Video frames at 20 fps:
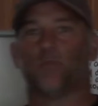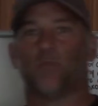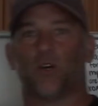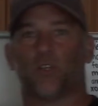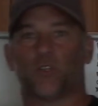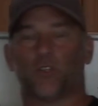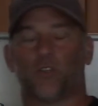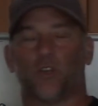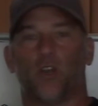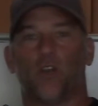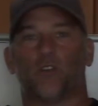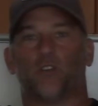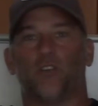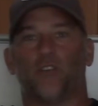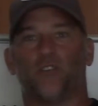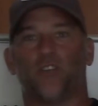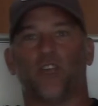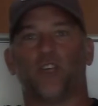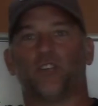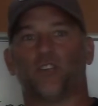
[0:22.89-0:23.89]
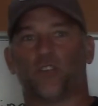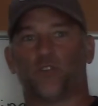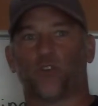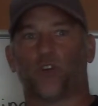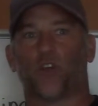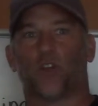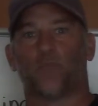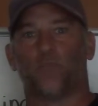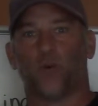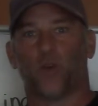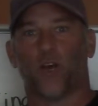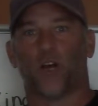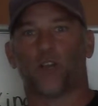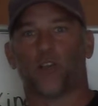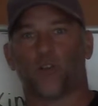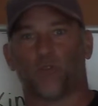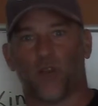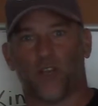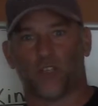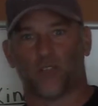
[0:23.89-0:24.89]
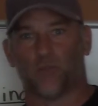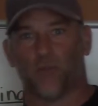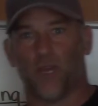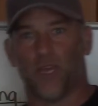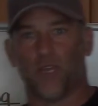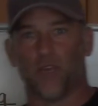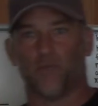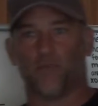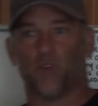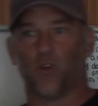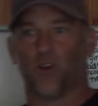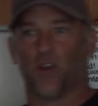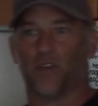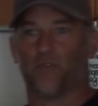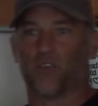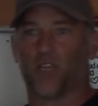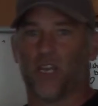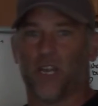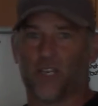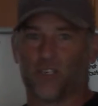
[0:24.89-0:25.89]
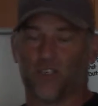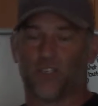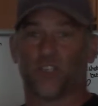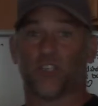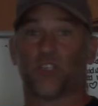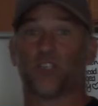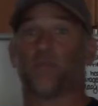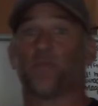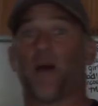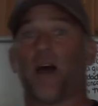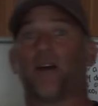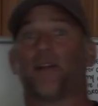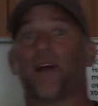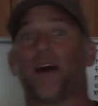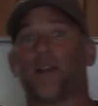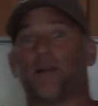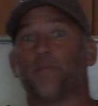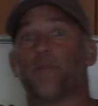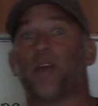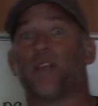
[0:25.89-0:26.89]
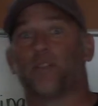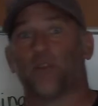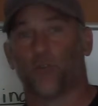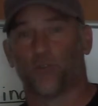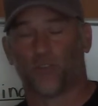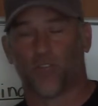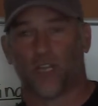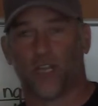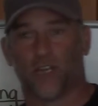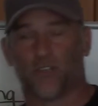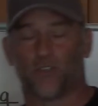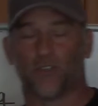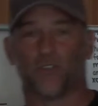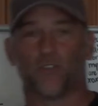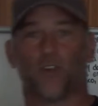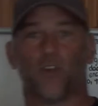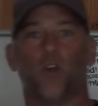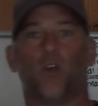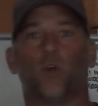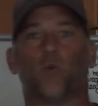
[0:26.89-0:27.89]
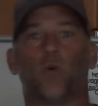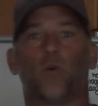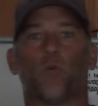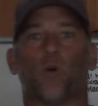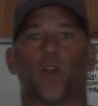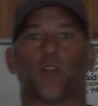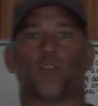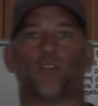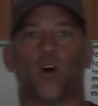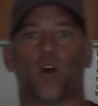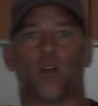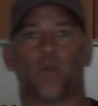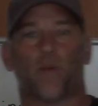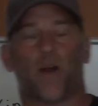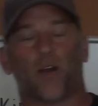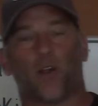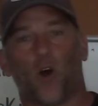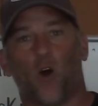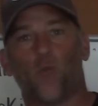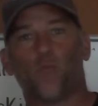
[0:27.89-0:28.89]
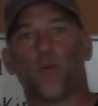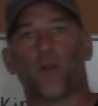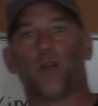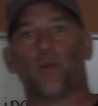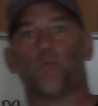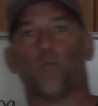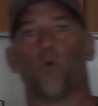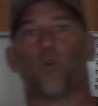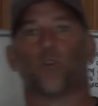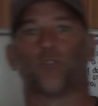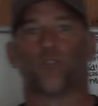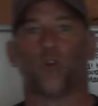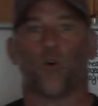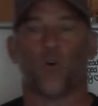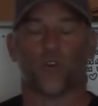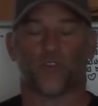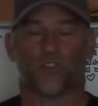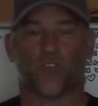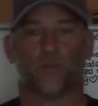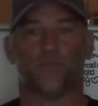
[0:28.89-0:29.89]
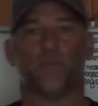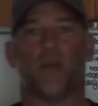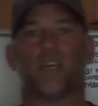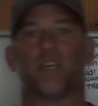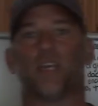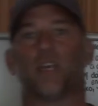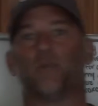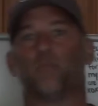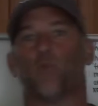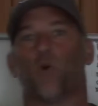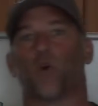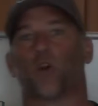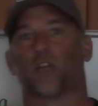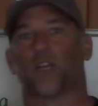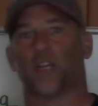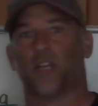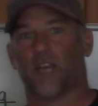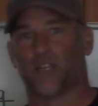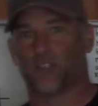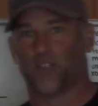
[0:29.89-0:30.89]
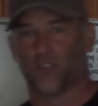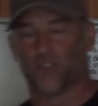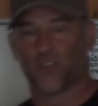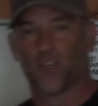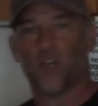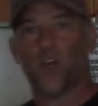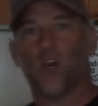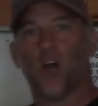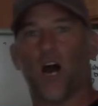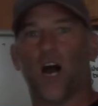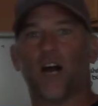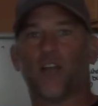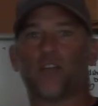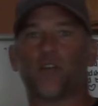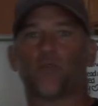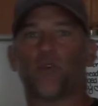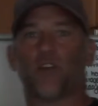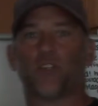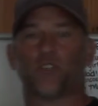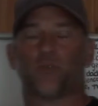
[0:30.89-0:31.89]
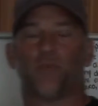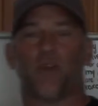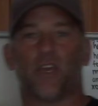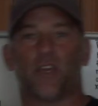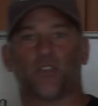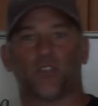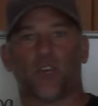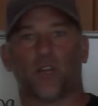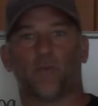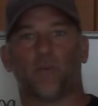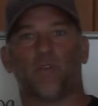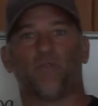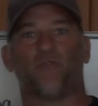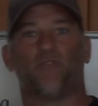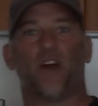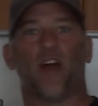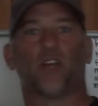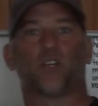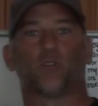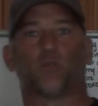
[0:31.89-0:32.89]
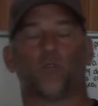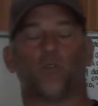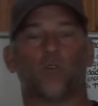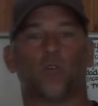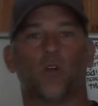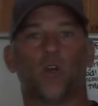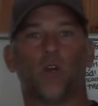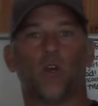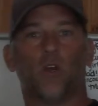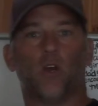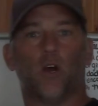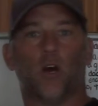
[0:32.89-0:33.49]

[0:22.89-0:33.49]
much the things that you're going to put on your resume if you don't have connections. It's about how to make those connections. We want to talk about opening more doors and making more connections. On your resume is going to be factual